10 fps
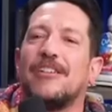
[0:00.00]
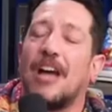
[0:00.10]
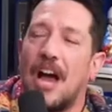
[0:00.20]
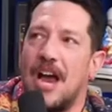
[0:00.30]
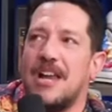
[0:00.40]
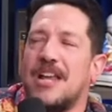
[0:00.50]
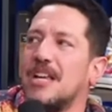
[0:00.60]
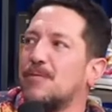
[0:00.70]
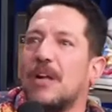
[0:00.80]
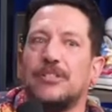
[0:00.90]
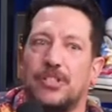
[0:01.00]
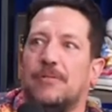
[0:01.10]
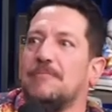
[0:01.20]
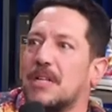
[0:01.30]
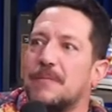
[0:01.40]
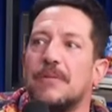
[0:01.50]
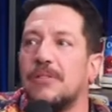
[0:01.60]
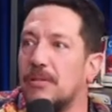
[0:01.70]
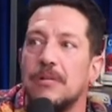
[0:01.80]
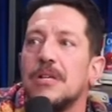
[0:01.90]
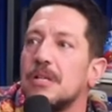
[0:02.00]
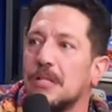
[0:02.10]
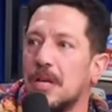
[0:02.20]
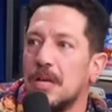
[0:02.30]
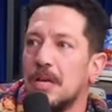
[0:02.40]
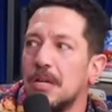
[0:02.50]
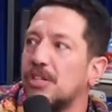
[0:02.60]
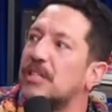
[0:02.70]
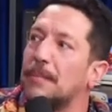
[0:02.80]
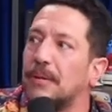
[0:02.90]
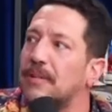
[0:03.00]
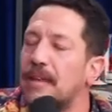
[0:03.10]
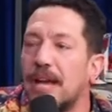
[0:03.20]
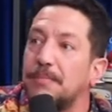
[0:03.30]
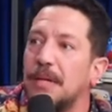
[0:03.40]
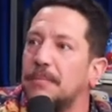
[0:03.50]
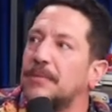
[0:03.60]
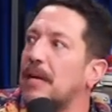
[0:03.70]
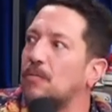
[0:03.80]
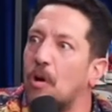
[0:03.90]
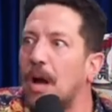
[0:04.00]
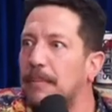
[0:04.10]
goes, all right, here's what I'll do. I'm not supposed to do this. She's like, but the next people that walk